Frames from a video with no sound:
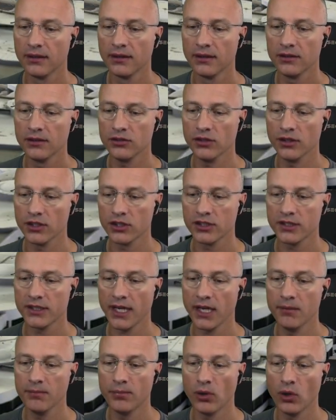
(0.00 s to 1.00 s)
So there's
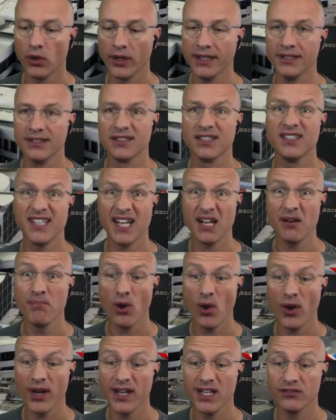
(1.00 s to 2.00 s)
10 points. 10
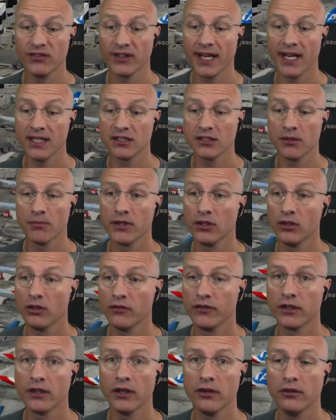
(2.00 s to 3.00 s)
points for getting something off
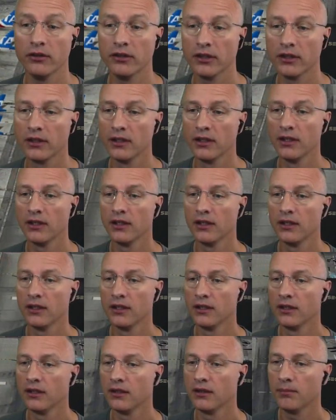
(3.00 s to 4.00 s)
the ground.
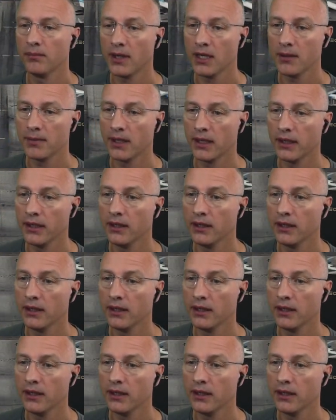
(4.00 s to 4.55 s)
Bye-bye.